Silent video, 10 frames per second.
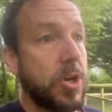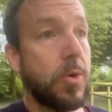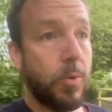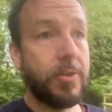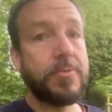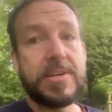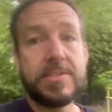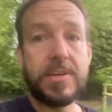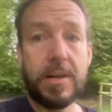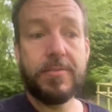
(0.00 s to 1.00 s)
One of the reasons
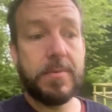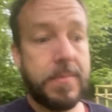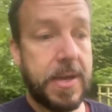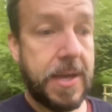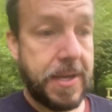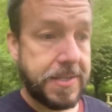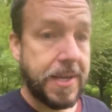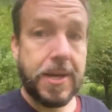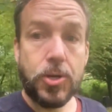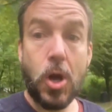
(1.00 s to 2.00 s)
I love them is
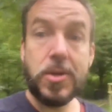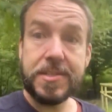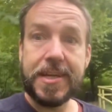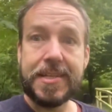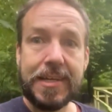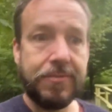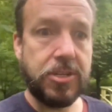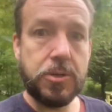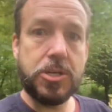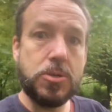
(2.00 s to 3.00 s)
not only do they deliver
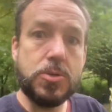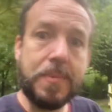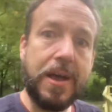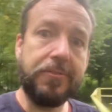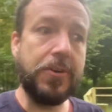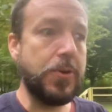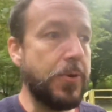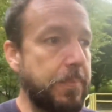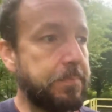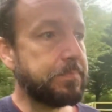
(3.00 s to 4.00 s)
you a huge amount of food,
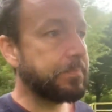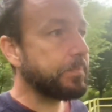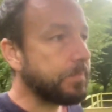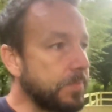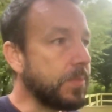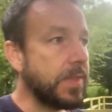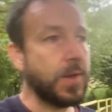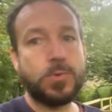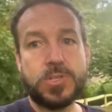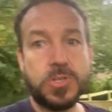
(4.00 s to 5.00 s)
they're
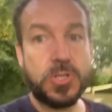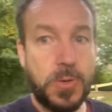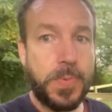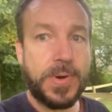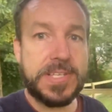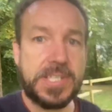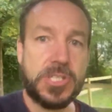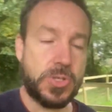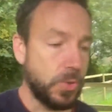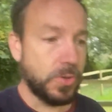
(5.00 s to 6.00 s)
also super easy to
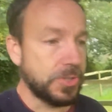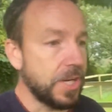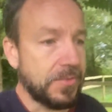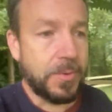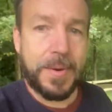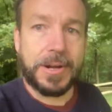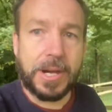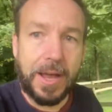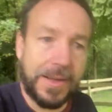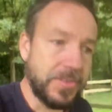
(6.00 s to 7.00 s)
store. You don't have to worry about
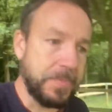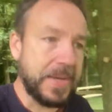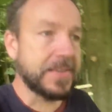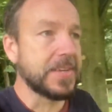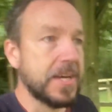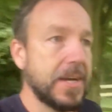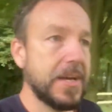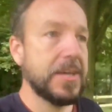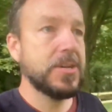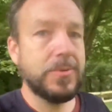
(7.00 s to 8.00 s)
gluts because
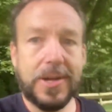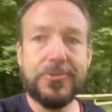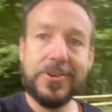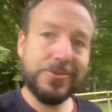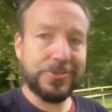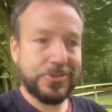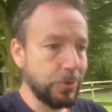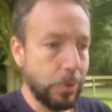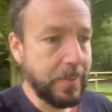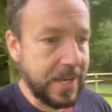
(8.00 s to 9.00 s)
you literally, you just
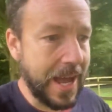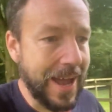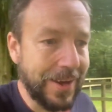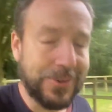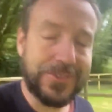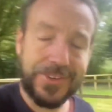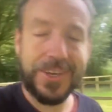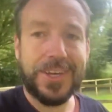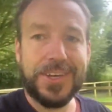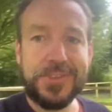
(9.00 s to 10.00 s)
store them in your house.
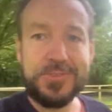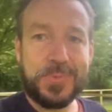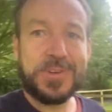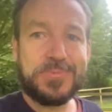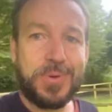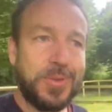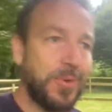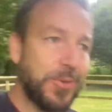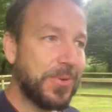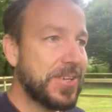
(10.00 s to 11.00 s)
We just put them on
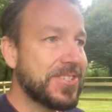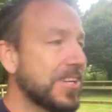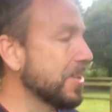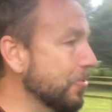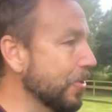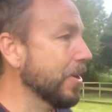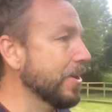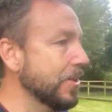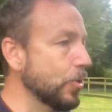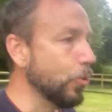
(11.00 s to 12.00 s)
the windowsill or
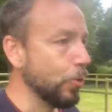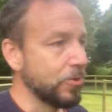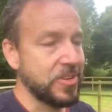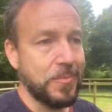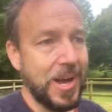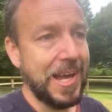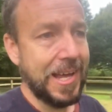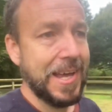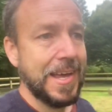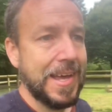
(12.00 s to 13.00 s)
in the hall somewhere
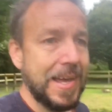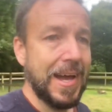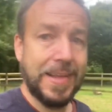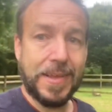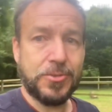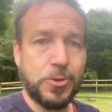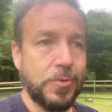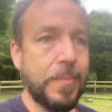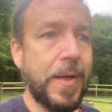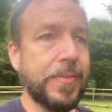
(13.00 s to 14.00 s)
and they'll store
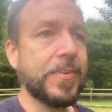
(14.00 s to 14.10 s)
for months.